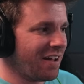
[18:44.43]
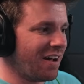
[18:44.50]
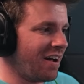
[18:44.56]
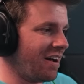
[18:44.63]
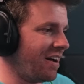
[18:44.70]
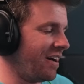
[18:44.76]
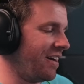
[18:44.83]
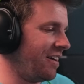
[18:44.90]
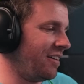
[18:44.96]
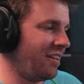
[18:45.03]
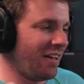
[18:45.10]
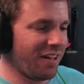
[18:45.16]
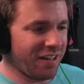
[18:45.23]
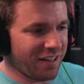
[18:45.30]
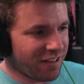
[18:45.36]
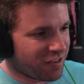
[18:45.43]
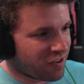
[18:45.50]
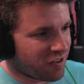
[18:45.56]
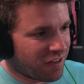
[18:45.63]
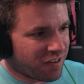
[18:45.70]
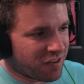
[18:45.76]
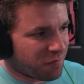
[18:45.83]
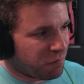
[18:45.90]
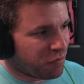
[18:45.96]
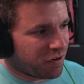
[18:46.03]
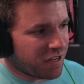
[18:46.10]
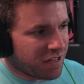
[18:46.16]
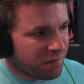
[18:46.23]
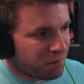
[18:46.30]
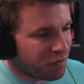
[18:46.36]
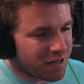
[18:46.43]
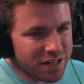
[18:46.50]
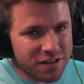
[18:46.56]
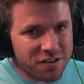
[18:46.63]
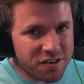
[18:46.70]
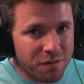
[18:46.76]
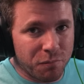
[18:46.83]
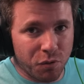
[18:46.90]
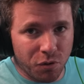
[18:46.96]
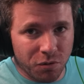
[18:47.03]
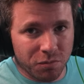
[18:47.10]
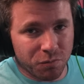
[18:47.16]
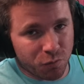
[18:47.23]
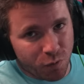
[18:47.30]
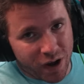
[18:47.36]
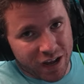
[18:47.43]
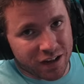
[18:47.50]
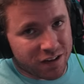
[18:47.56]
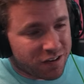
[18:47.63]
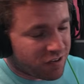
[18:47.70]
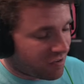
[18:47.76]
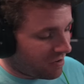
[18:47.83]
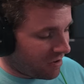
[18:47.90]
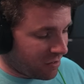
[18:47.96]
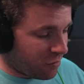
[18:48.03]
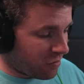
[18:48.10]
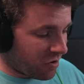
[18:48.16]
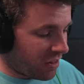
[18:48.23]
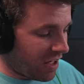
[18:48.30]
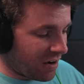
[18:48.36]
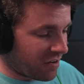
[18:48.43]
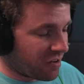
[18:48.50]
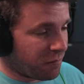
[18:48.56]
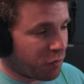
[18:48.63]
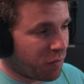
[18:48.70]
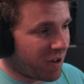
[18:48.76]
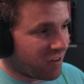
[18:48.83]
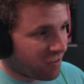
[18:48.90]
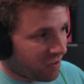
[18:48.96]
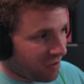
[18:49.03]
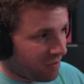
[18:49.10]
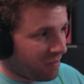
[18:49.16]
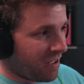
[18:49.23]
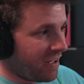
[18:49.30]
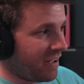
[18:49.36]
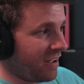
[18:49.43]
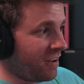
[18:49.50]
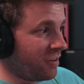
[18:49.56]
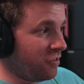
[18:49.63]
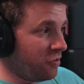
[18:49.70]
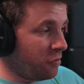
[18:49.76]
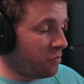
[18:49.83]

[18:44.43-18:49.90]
It's pretty simple ways. There's a lot of simple ways to do